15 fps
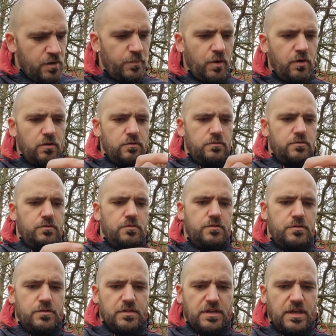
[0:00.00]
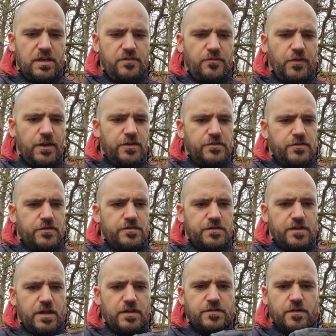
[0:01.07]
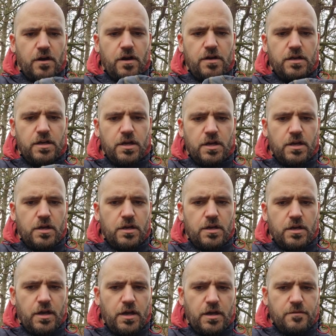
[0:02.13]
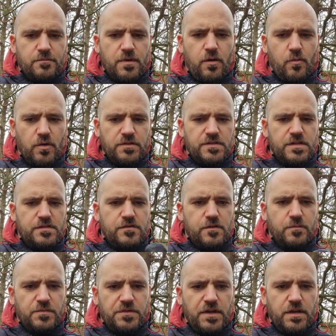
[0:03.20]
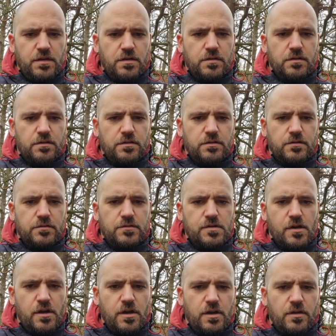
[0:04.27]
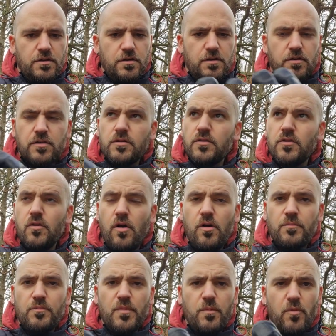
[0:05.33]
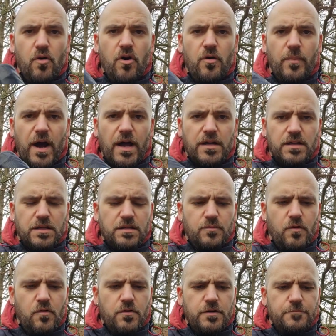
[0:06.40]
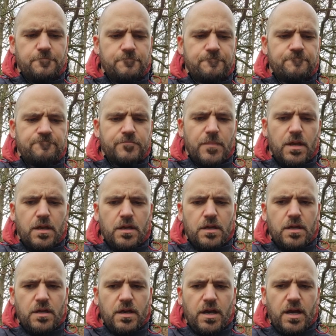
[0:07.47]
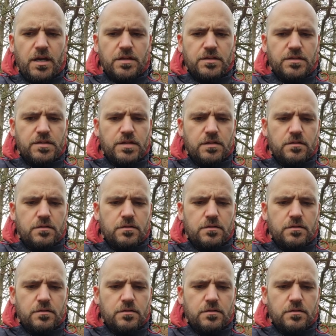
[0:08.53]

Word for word: But the key features of this are, I wanted something to go on my motorbike in the morning, and